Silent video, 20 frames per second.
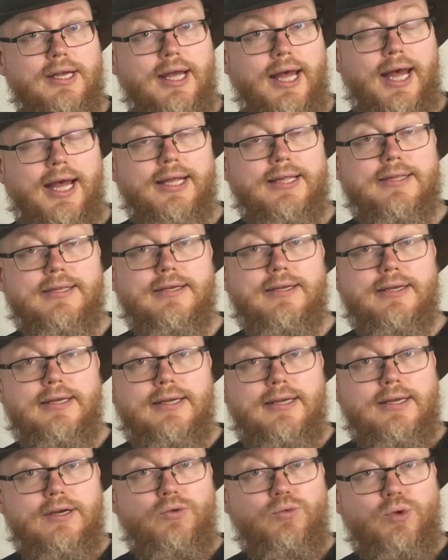at
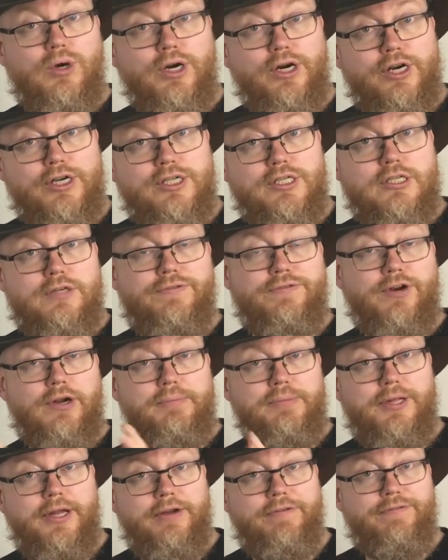words
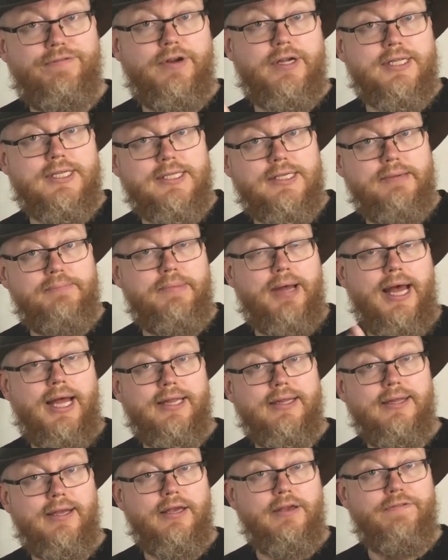from different
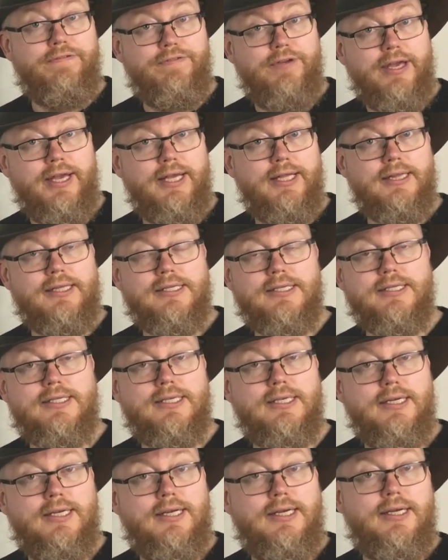semantic
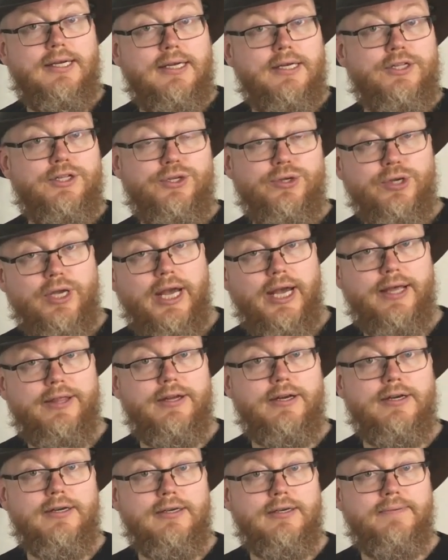fields
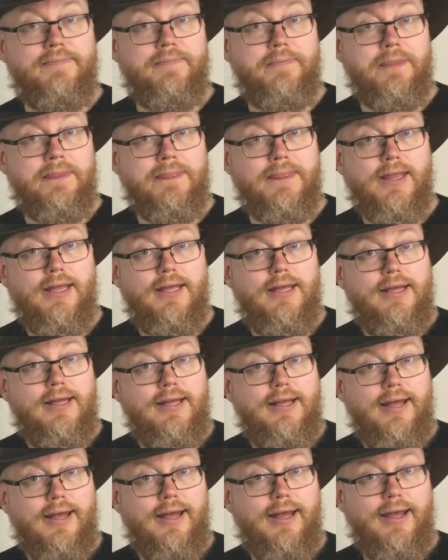together,
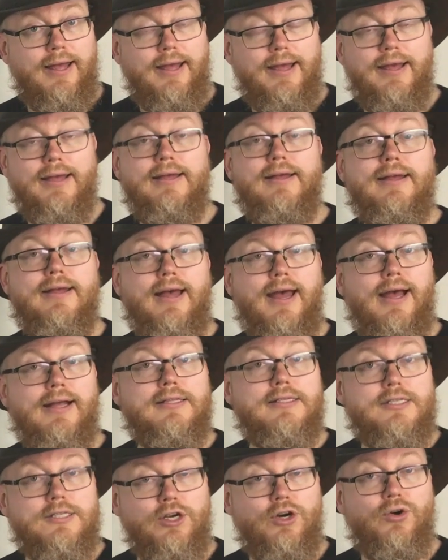
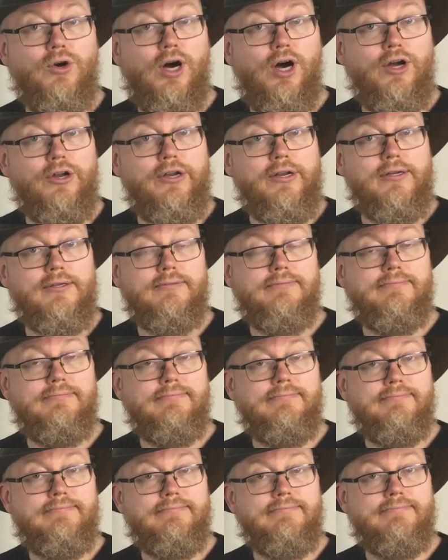and so on.
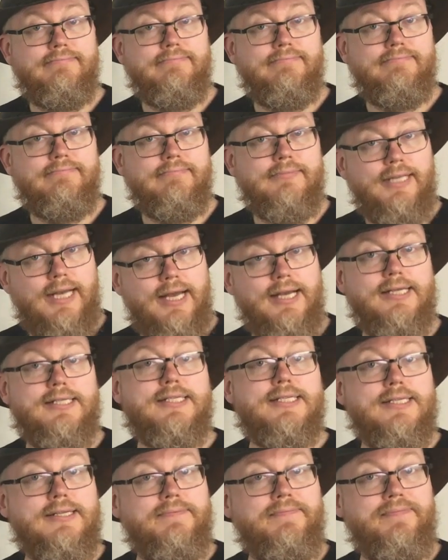
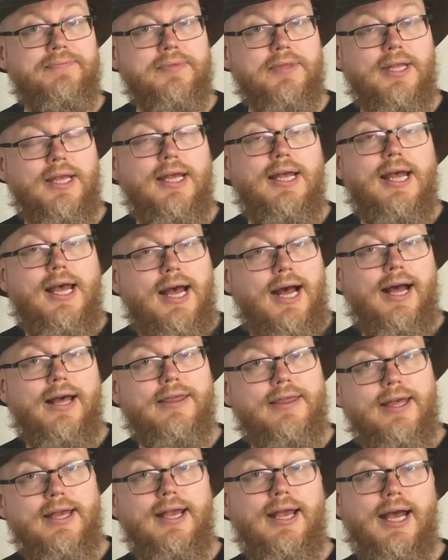Yes, I
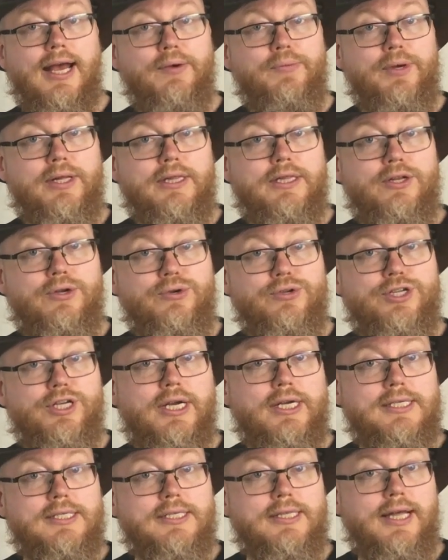think I will do
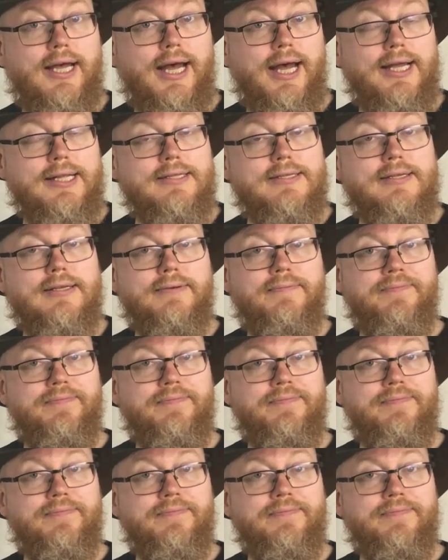just that.